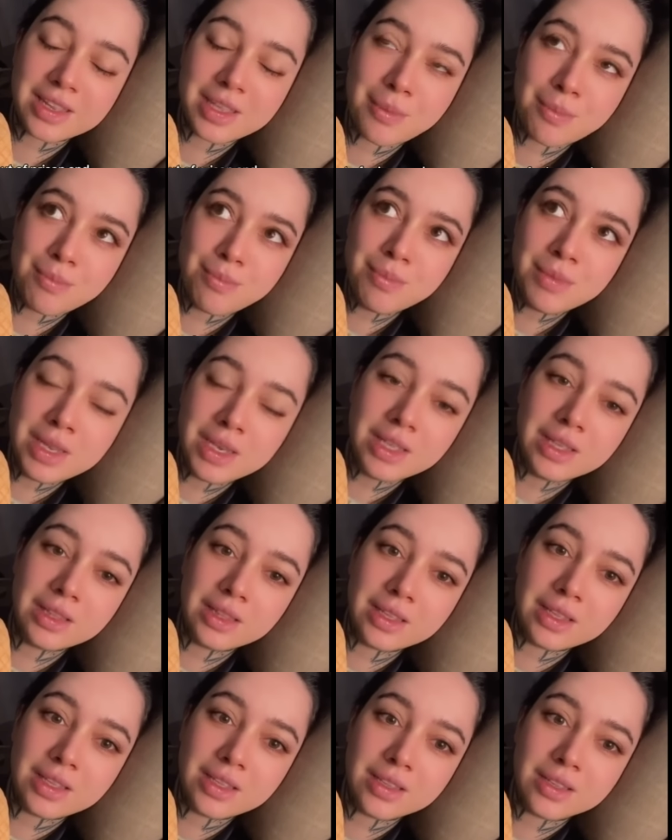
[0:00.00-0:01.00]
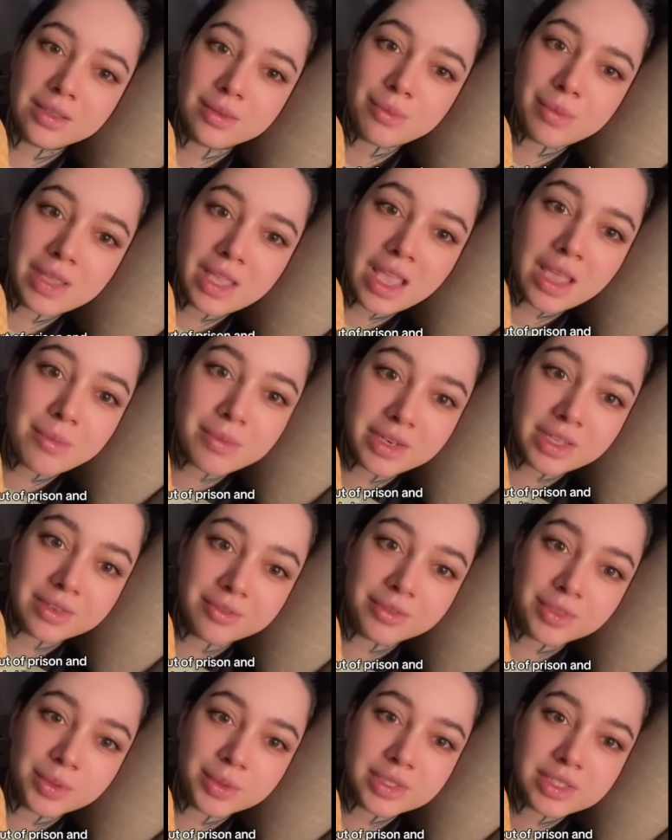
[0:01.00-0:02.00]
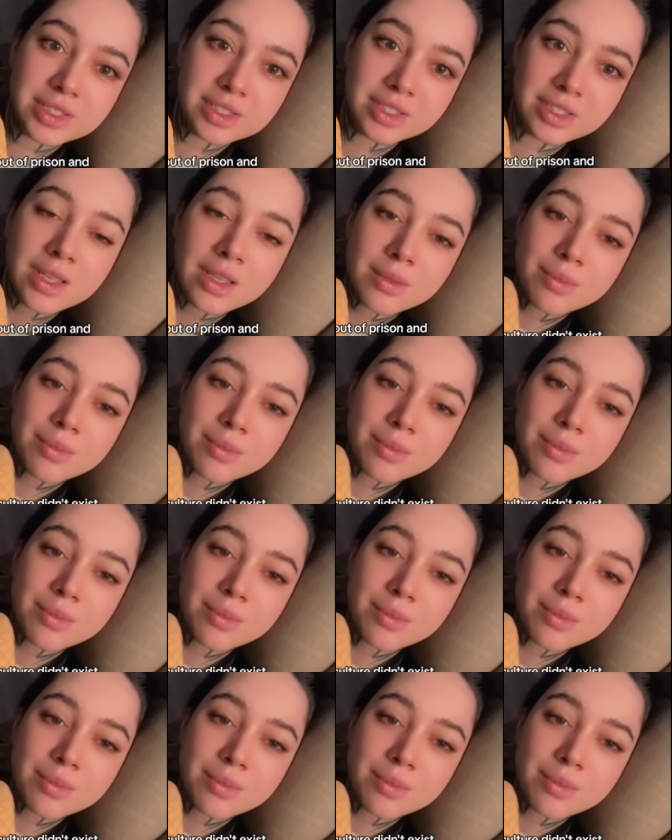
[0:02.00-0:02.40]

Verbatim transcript: immediately became an influencer.